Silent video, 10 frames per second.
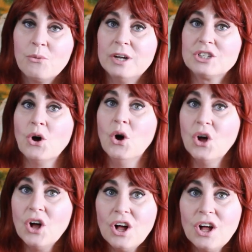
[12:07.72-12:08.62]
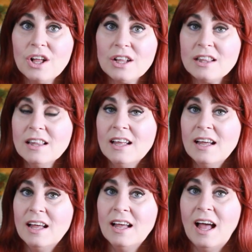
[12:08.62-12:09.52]
Which all
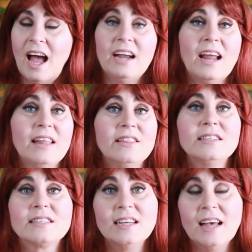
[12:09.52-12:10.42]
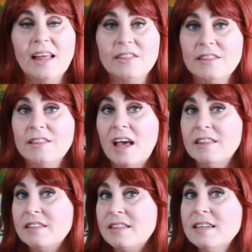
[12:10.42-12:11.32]
and
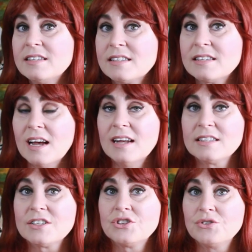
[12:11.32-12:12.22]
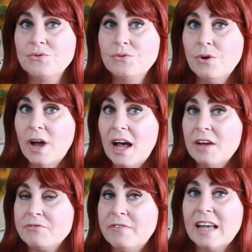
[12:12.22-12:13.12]
this starts to
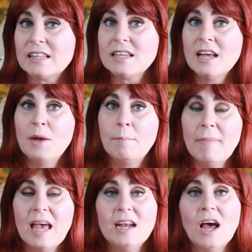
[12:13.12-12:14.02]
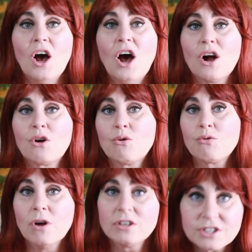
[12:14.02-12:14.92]
affect men
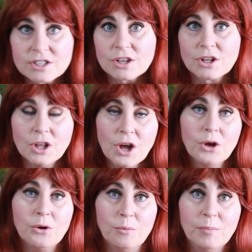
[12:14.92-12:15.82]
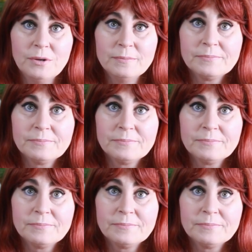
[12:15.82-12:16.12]
across the globe.